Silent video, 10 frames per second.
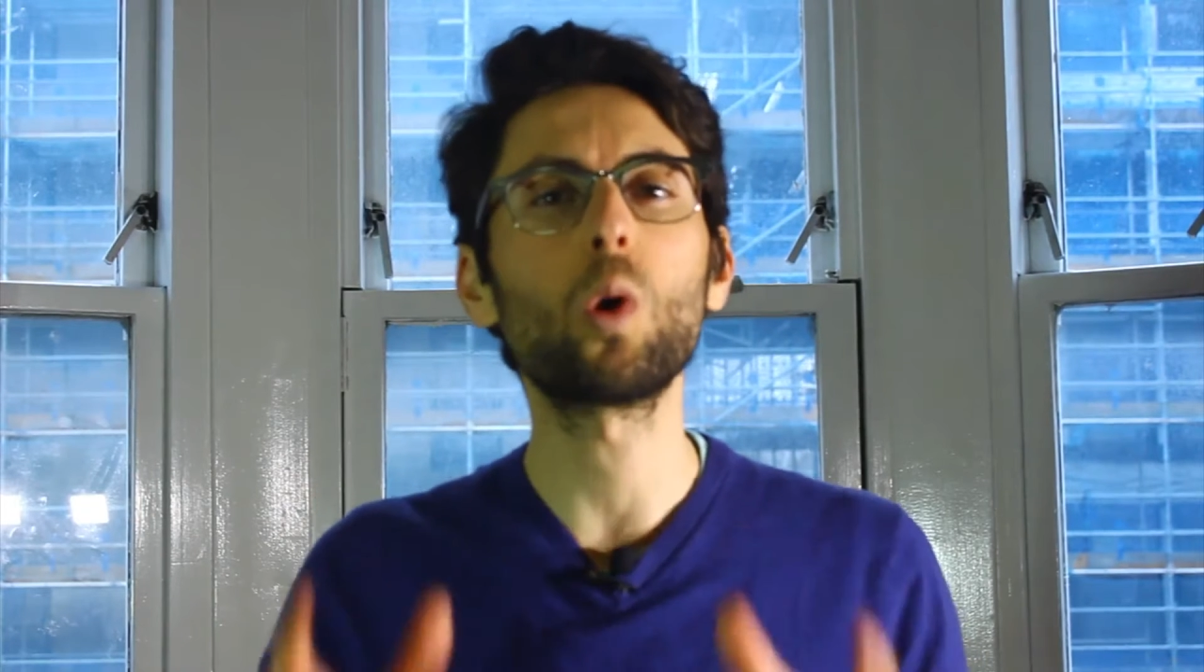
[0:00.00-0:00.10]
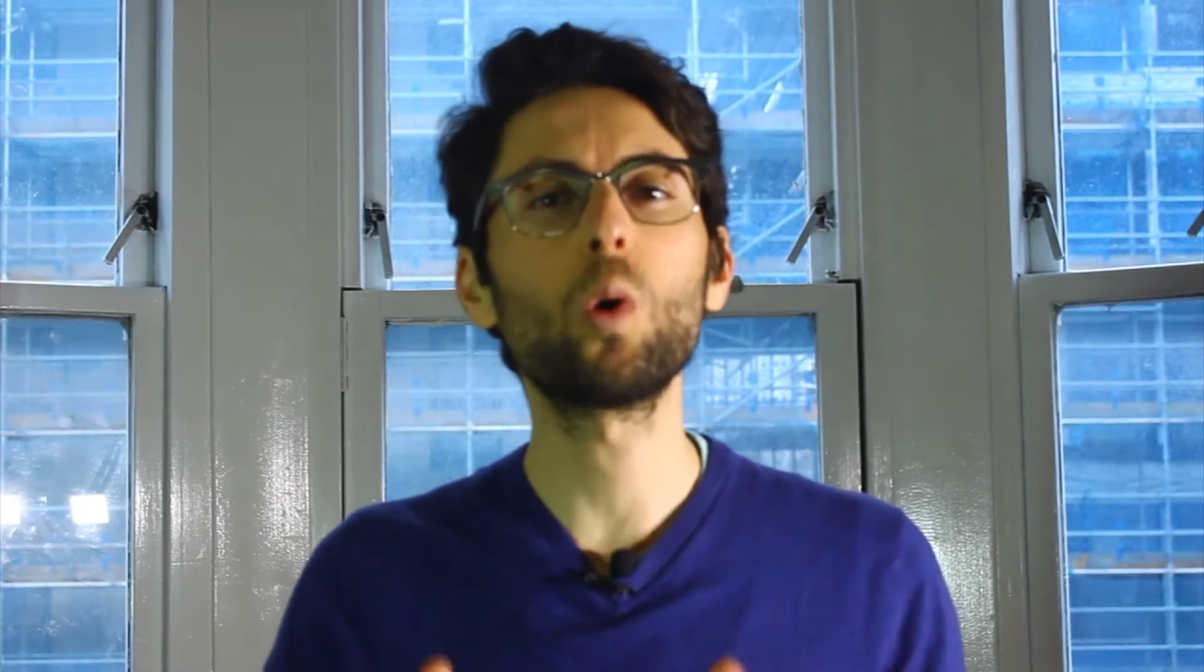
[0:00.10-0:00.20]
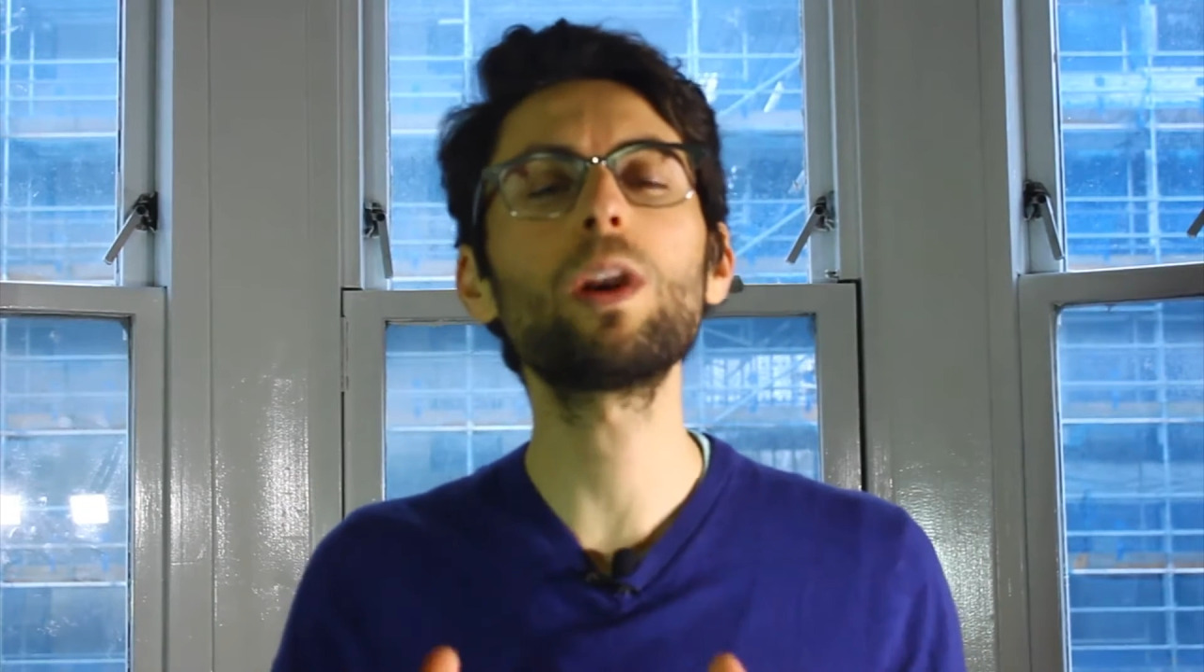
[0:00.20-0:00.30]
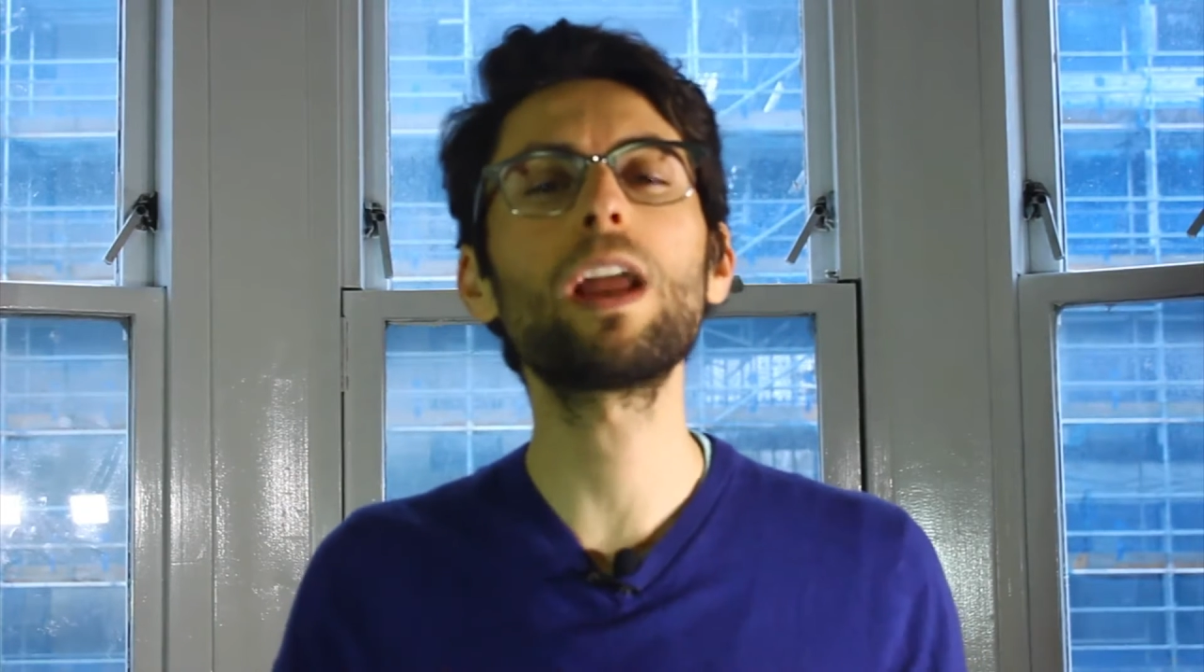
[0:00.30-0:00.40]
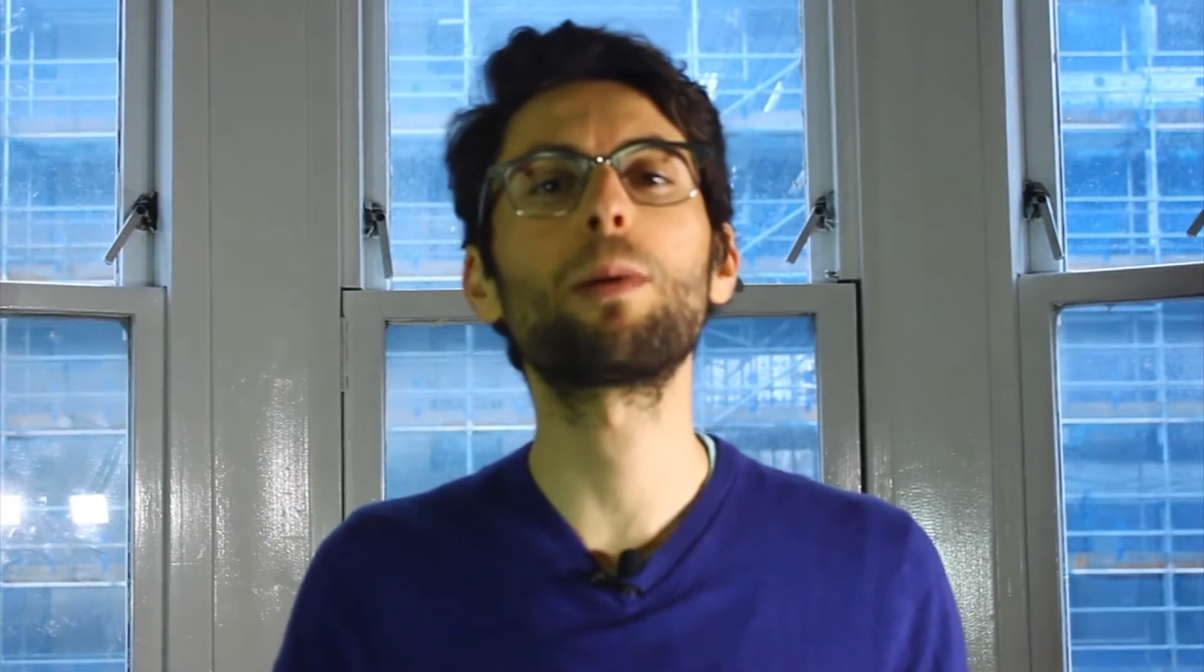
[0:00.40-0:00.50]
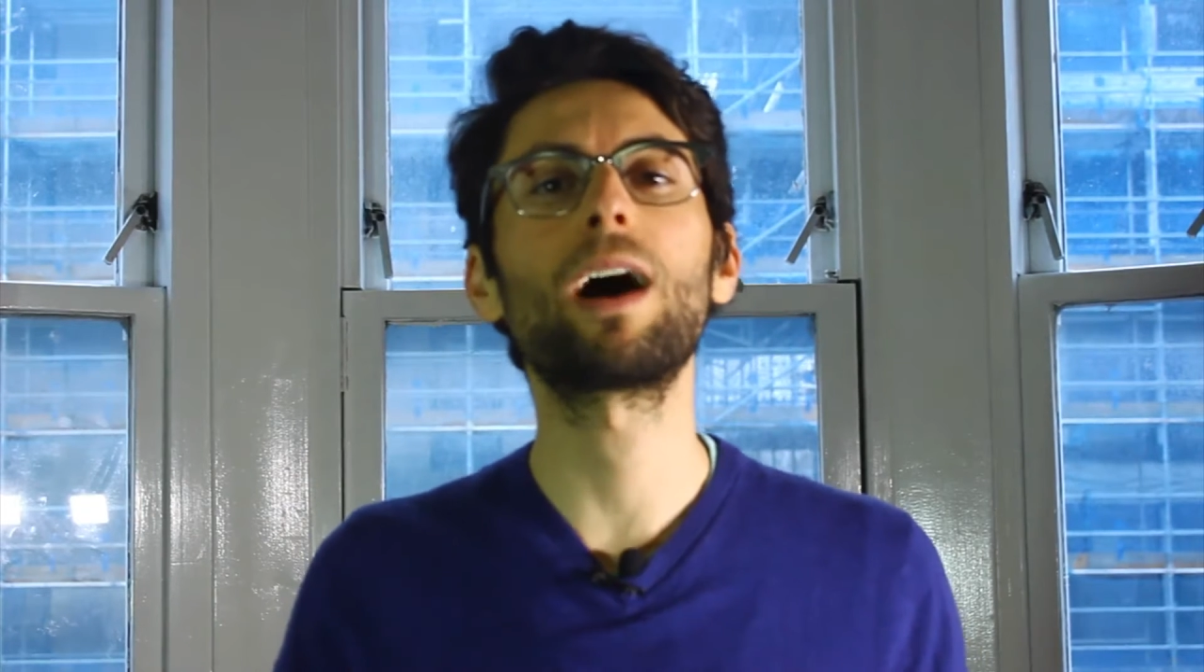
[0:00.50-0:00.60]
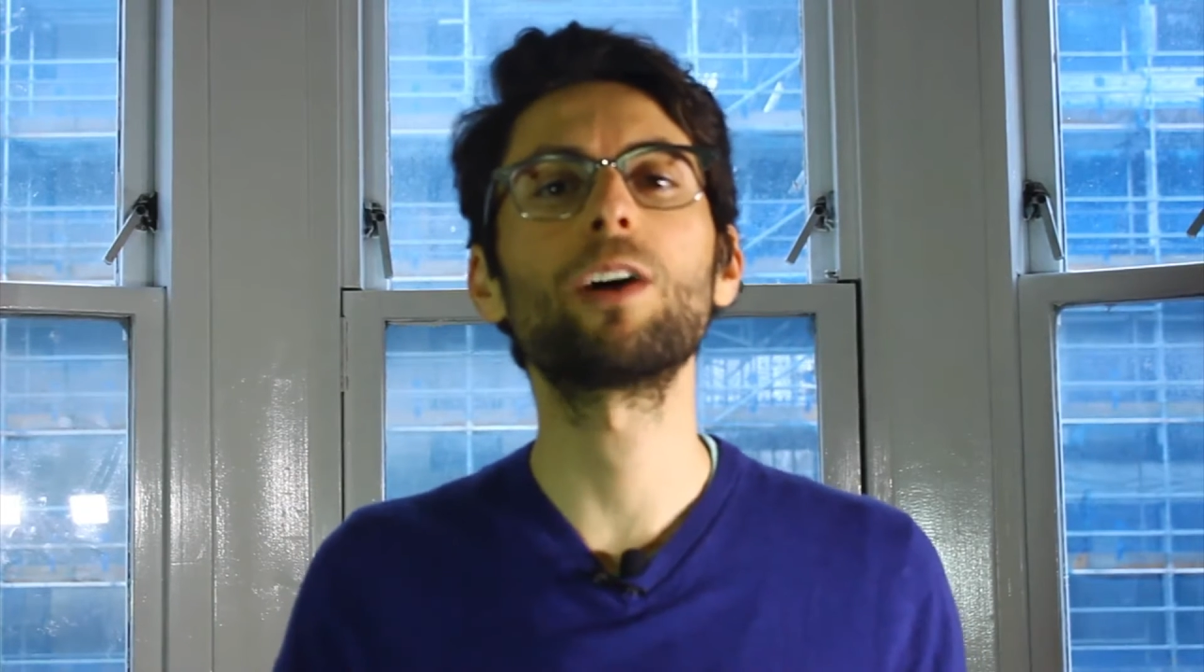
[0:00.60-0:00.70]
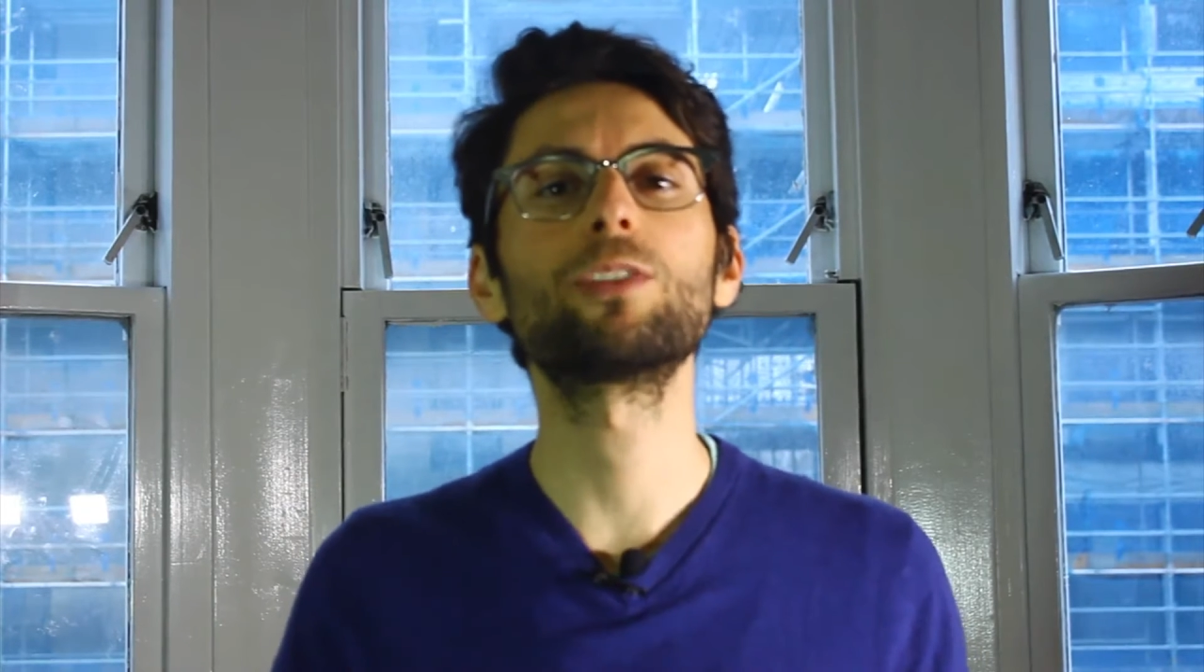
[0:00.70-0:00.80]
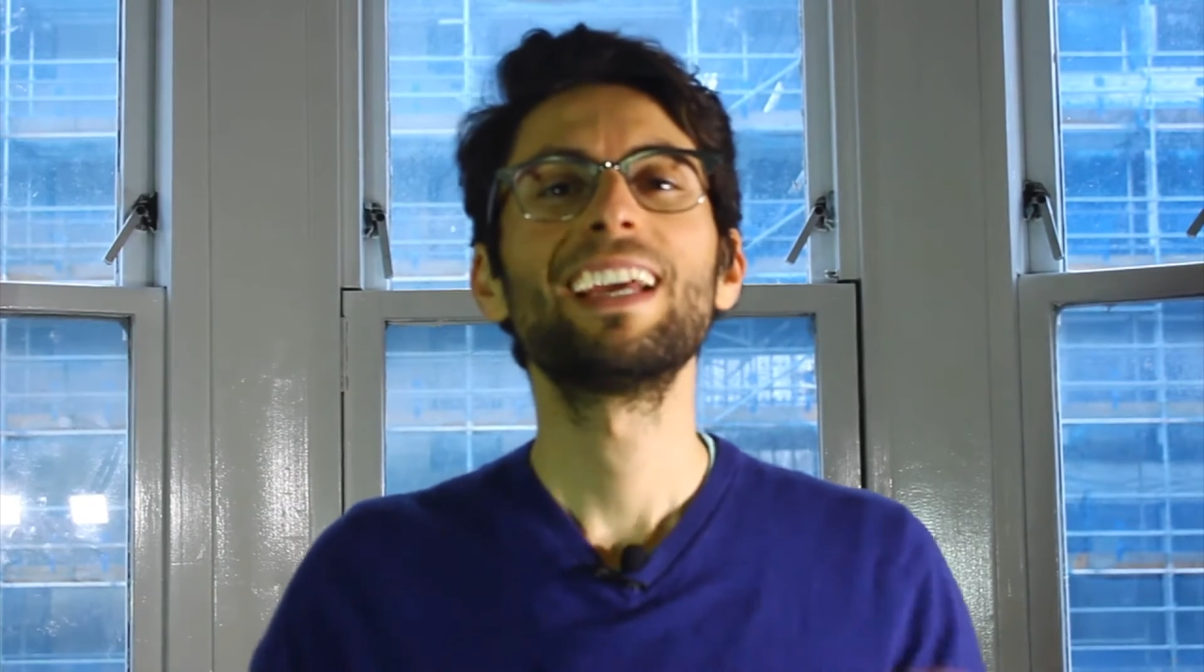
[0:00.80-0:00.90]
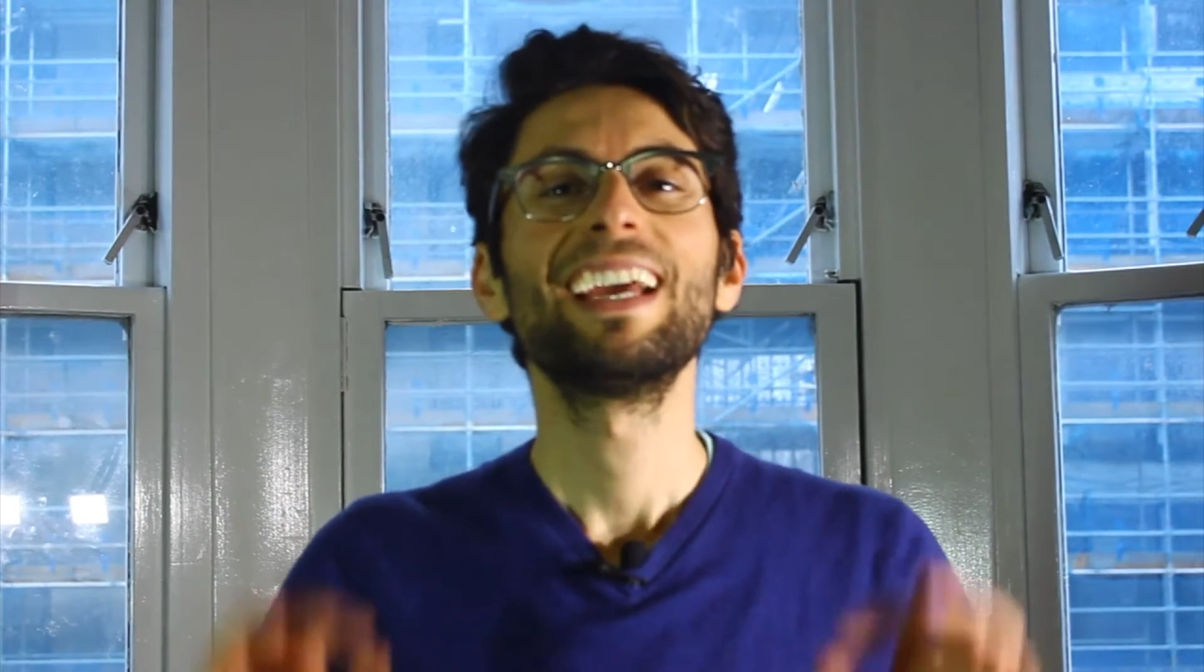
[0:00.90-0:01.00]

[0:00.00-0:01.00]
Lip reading: all about